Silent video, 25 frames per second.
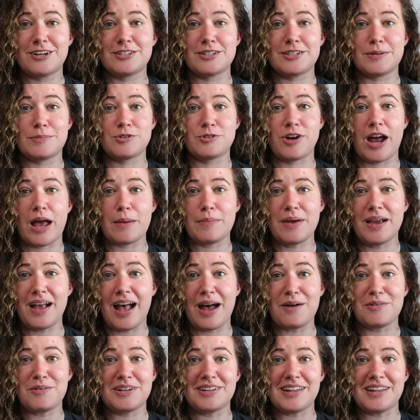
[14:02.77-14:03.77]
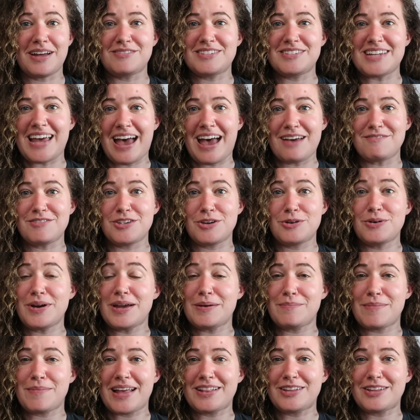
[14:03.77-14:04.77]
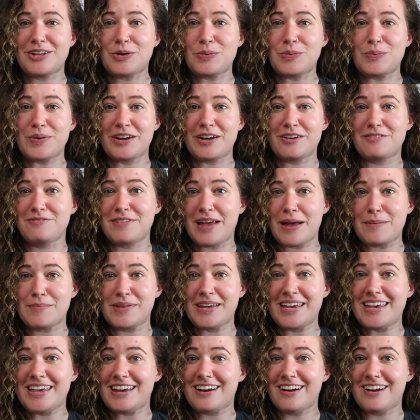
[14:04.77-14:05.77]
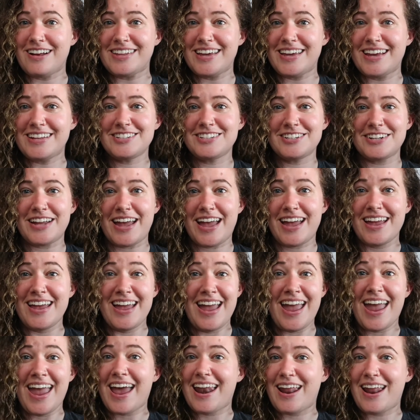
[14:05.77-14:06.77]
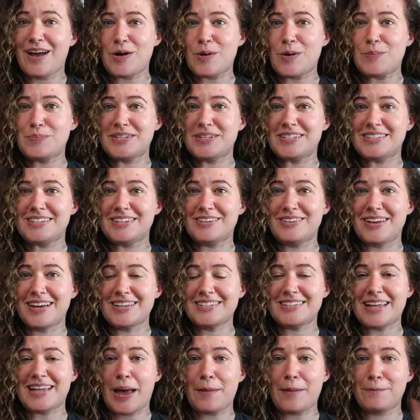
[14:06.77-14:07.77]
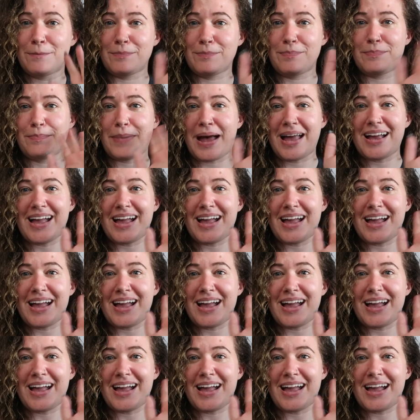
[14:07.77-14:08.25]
subscribing. I would love to have you in my little weird family here on the internet. And I hope to see you next time. Bye